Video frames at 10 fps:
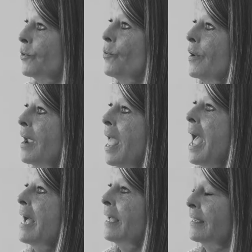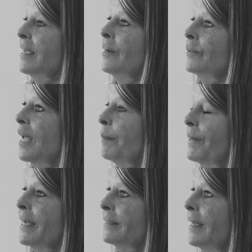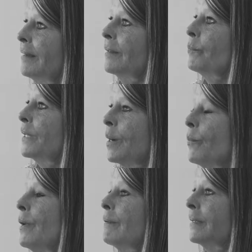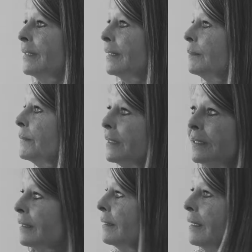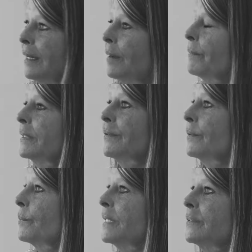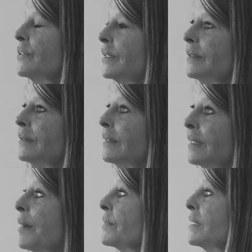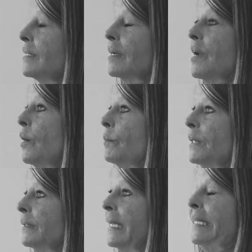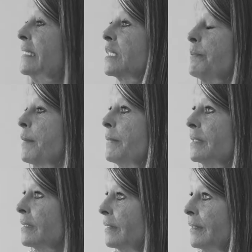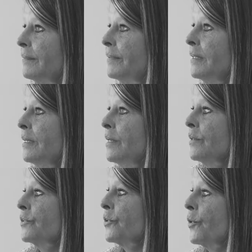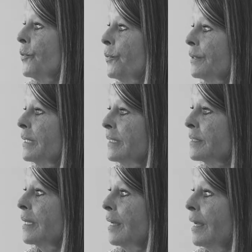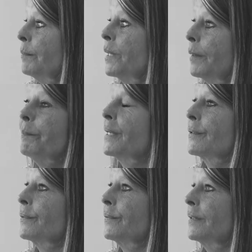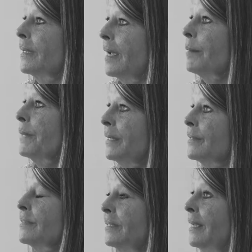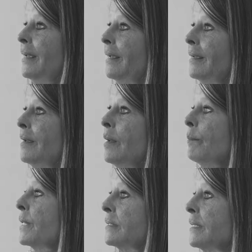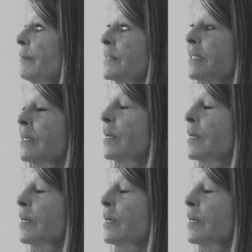door. I yelled, I blacked out. When I woke up, I went through the windshield, and I was in a coma. They didn't expect me to live. So I'm a miracle that I'm here today, because I was in